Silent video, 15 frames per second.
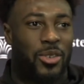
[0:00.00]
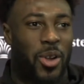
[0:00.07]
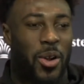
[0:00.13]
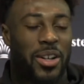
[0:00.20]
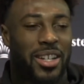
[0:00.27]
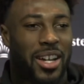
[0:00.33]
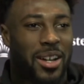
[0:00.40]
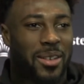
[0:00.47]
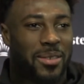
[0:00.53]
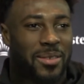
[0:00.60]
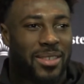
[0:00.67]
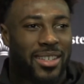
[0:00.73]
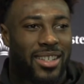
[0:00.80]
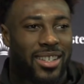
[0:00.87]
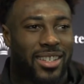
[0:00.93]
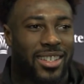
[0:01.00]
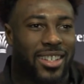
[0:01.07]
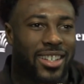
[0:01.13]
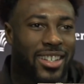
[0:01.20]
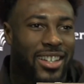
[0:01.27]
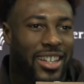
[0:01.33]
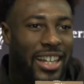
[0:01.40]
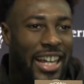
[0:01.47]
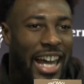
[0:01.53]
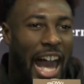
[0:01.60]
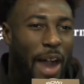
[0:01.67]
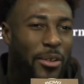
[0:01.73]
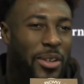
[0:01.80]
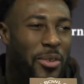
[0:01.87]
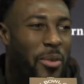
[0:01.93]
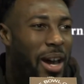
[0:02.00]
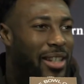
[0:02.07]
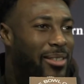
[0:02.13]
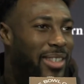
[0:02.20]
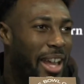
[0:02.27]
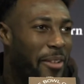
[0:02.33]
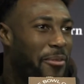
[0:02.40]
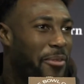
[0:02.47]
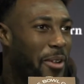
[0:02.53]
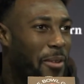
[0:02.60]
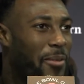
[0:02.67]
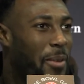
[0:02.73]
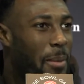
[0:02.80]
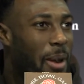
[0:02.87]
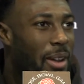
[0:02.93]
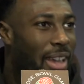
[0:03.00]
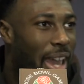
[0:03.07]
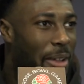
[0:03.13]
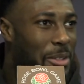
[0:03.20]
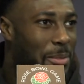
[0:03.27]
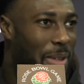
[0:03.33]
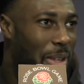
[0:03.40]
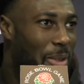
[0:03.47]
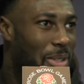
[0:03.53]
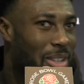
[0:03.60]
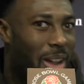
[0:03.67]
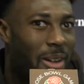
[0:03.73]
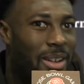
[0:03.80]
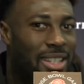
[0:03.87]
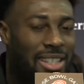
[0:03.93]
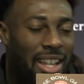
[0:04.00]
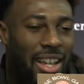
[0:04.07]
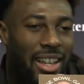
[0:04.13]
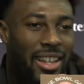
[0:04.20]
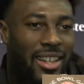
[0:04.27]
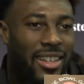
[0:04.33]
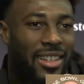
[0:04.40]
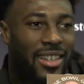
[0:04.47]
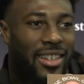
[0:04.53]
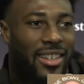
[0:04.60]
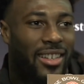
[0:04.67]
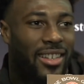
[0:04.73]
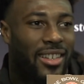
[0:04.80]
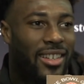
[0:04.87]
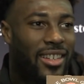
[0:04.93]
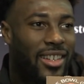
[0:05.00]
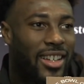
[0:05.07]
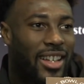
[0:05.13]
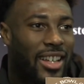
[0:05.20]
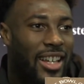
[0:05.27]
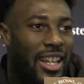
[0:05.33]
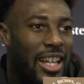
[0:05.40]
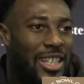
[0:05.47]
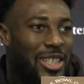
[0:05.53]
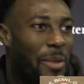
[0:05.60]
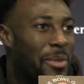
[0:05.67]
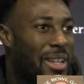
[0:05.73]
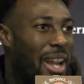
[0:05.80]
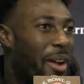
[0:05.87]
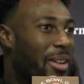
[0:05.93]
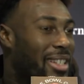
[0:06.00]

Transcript: Growing up, I wouldn't watch like full football games, but it was always like something I